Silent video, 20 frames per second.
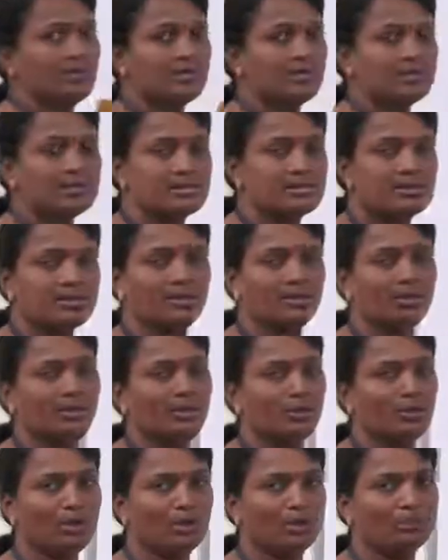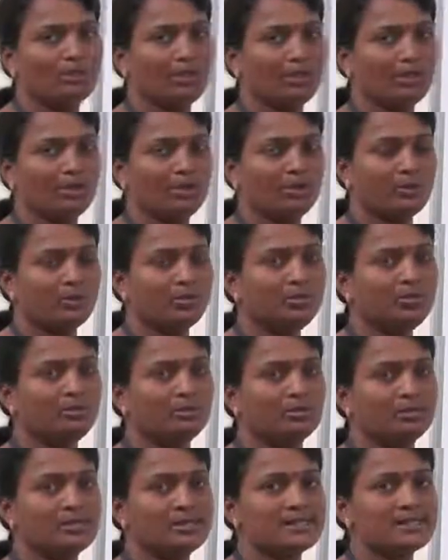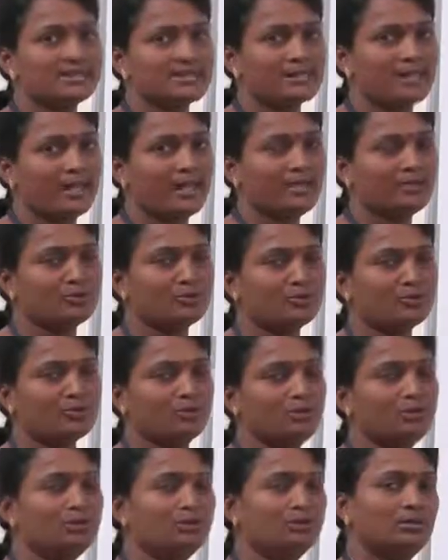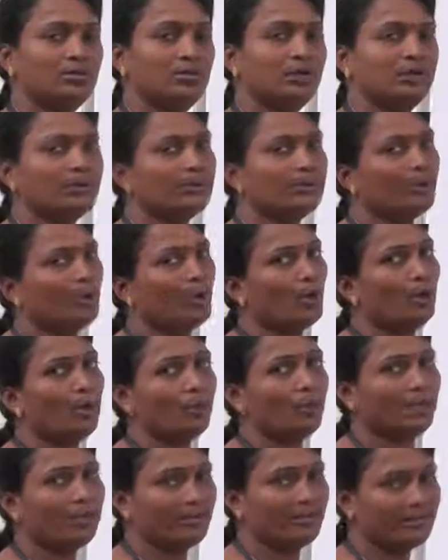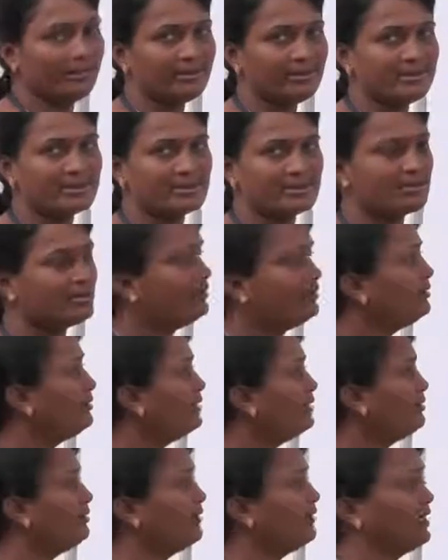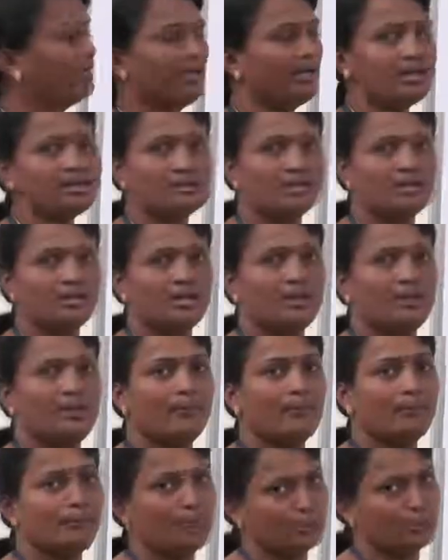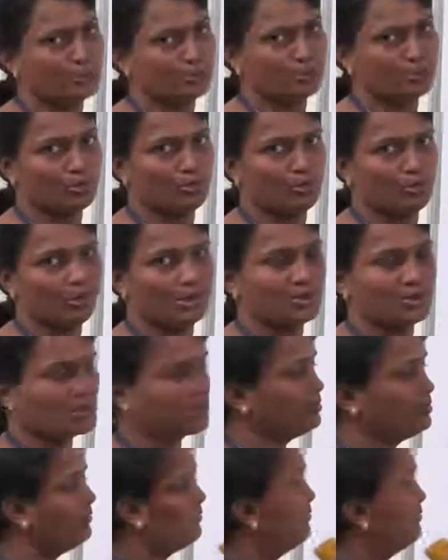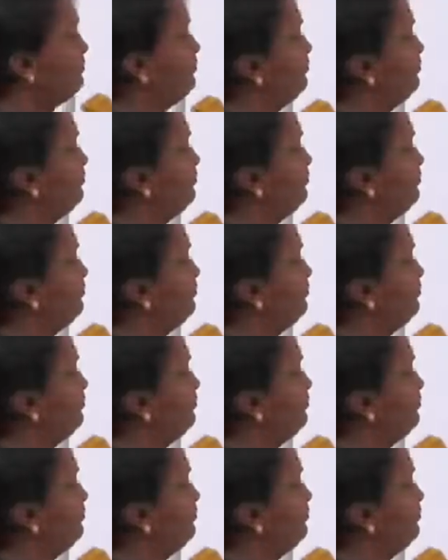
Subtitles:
Inserting a new element into the stack through the top and is defined as push operation.